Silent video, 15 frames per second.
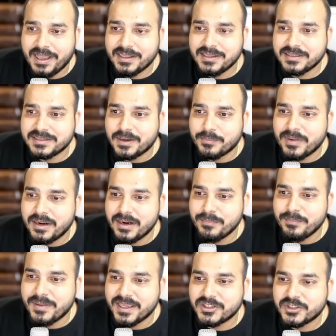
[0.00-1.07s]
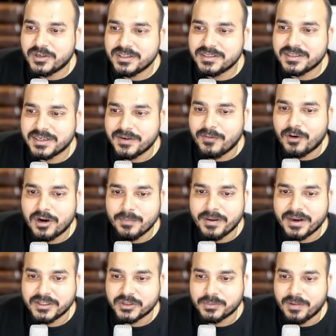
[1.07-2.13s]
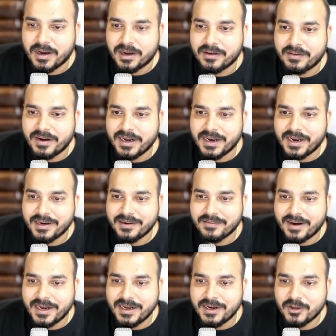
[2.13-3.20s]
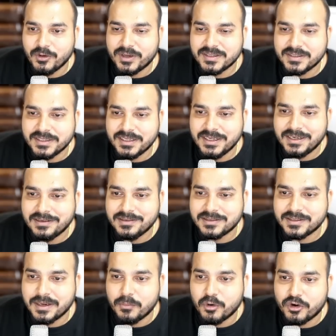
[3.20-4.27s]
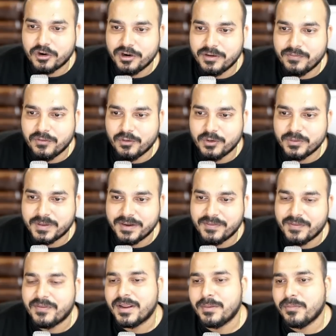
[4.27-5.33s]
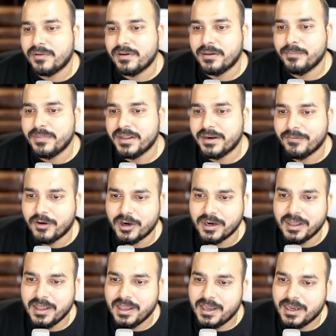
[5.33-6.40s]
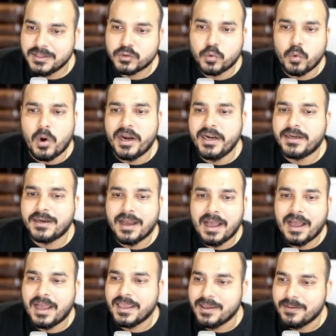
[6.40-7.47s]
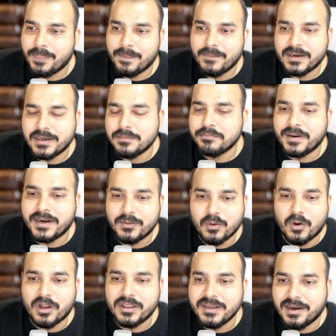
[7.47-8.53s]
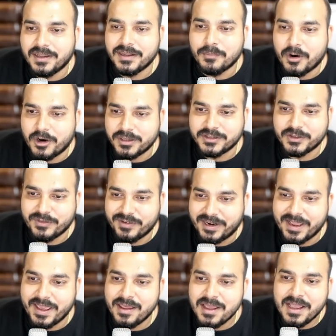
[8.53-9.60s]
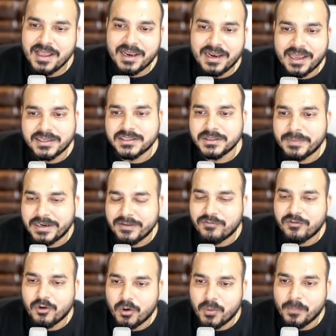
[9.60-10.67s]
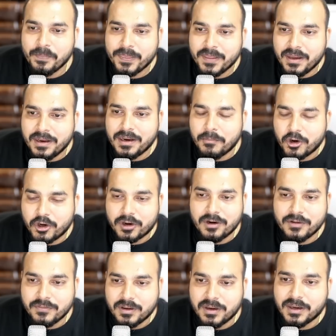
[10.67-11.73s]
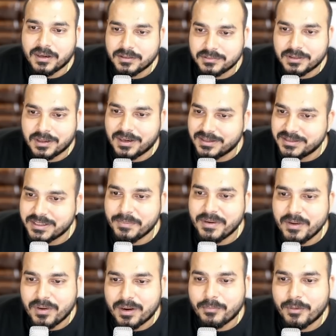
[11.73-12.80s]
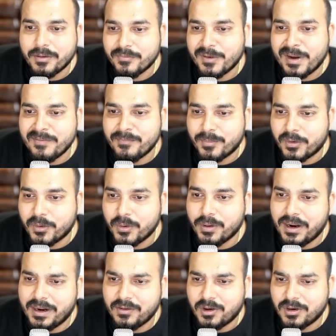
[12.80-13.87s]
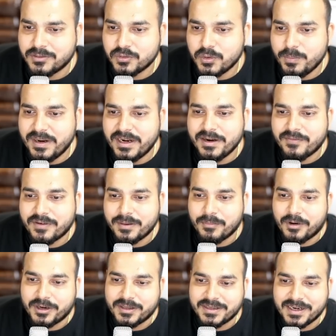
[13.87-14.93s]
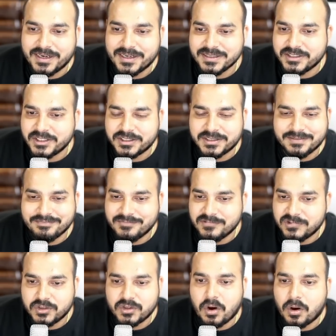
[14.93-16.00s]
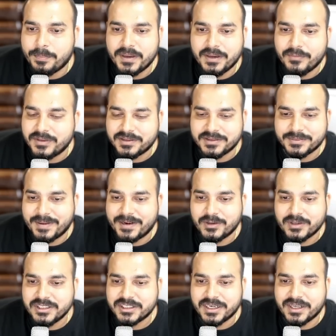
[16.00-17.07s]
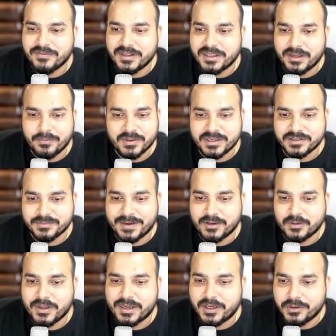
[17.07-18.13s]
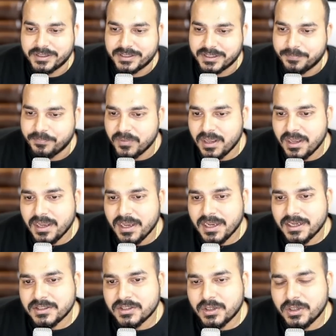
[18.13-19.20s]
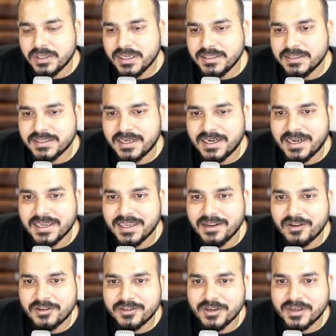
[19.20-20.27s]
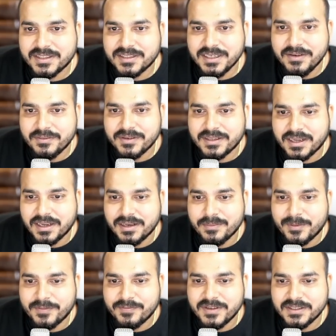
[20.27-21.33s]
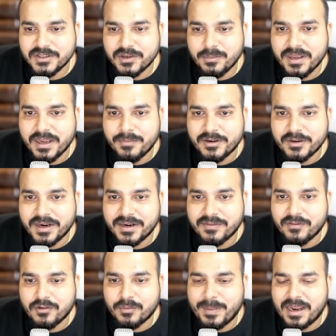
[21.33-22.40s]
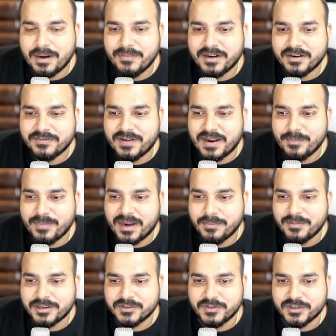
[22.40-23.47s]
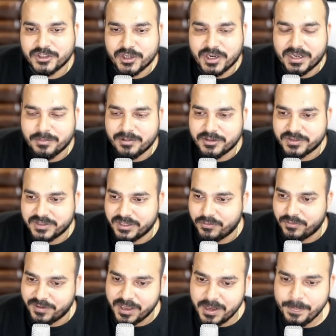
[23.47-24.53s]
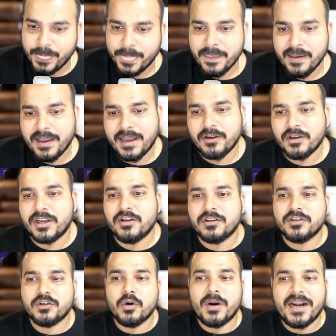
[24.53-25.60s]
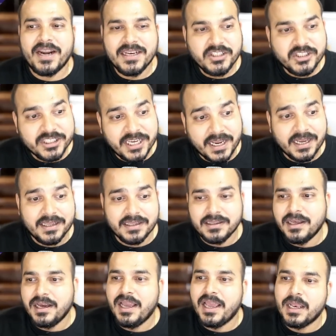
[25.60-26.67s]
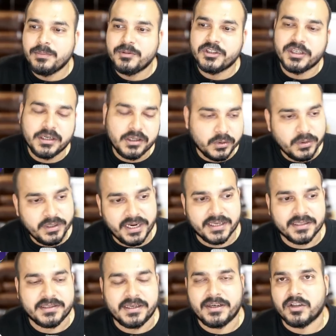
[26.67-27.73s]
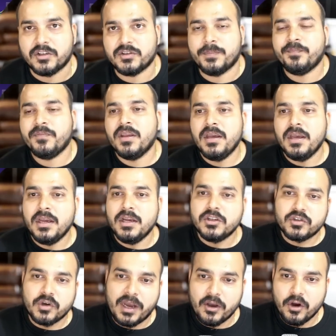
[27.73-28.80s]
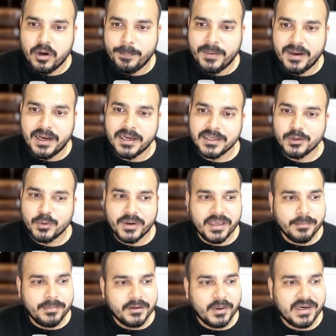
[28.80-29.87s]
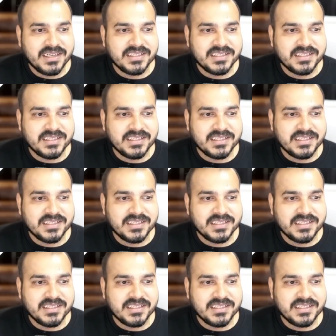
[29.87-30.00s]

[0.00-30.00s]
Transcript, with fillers: and this is completely based on this reward benchmark right and right now you can see this nemotron 4350b reward is quite high when compared to all the other models over there like gpt4 nemotron uh, gemini 1.5 pro and all so many different models and it is just topping with respect to each and everything with respect to the accuracy. So yes, uh, here also you can see with the help of this, you'll be able to get four parameters, five parameters, which you are able to see over here. And you can also go ahead and check the HelpSteer data dataset also. So I hope uh, you were able to